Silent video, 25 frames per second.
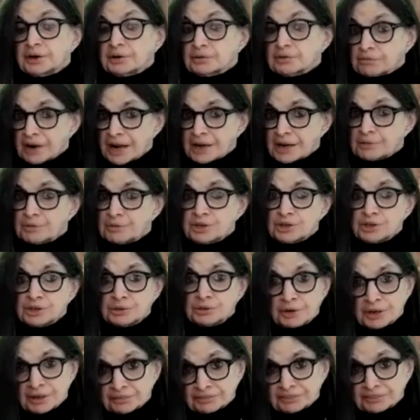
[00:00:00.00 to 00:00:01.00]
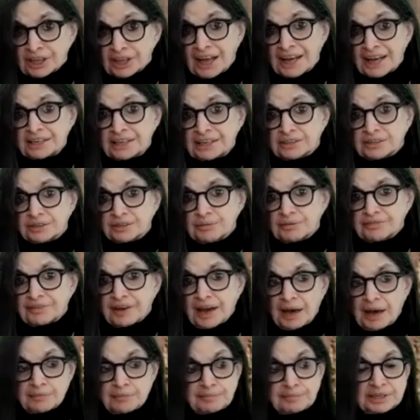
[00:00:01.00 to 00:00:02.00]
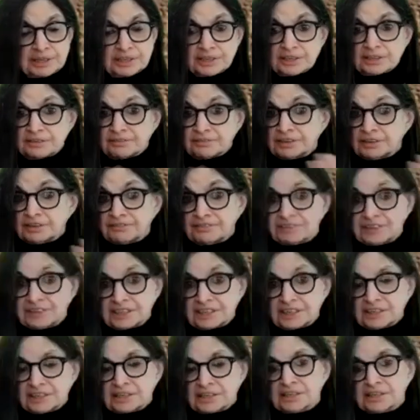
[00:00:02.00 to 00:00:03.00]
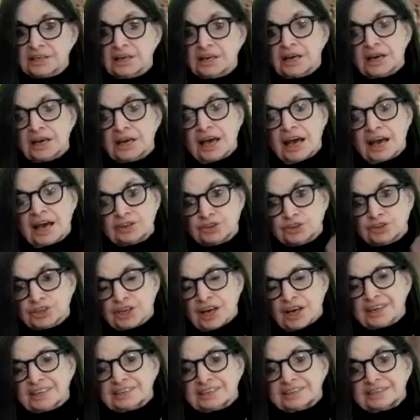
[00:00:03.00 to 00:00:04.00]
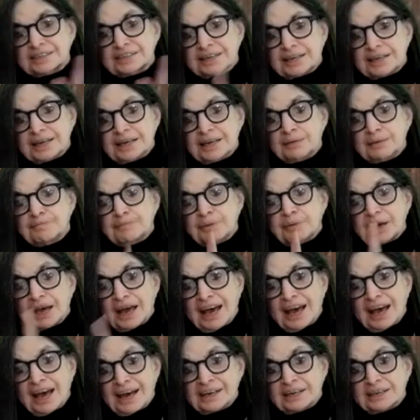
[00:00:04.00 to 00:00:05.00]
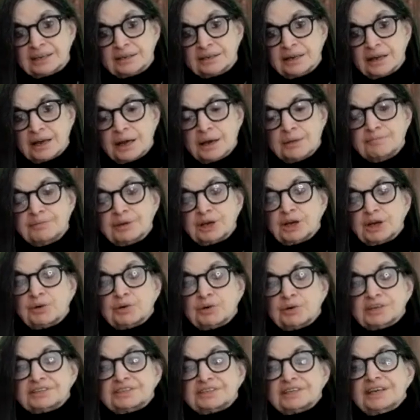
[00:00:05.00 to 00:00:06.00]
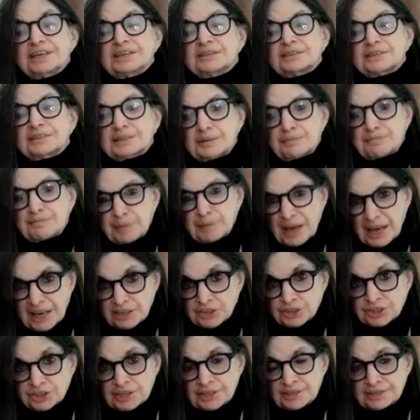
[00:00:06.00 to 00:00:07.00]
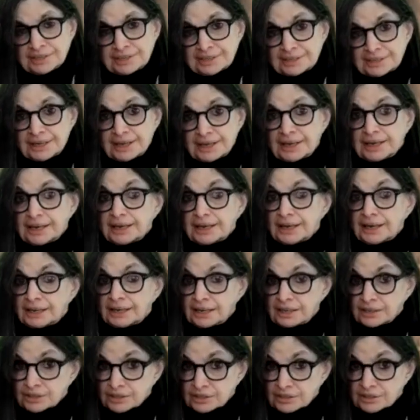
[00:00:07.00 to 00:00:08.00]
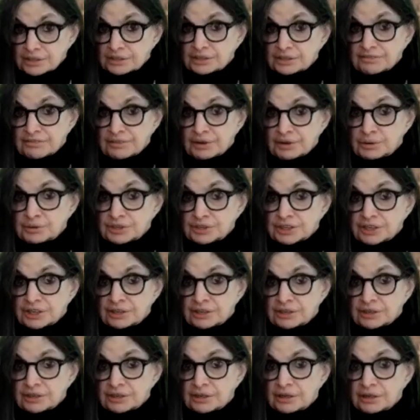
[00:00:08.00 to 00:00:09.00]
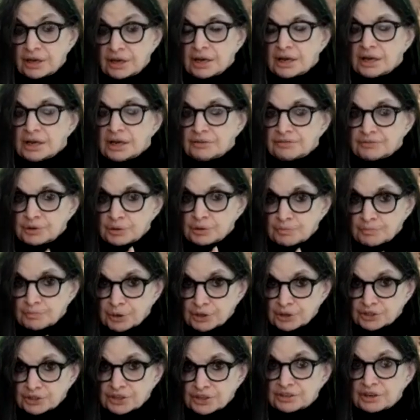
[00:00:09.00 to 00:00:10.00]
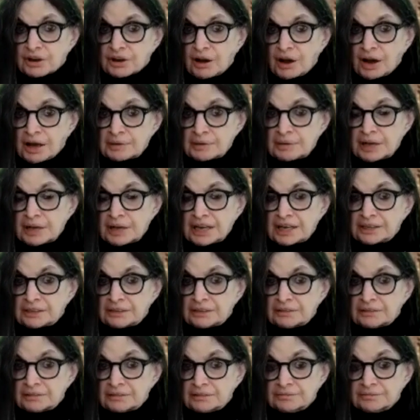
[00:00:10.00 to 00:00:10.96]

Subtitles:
write what you would have liked to have happened, even if it didn't, and just keep at it, because it's the patience and it's the devotion. If you put the time in,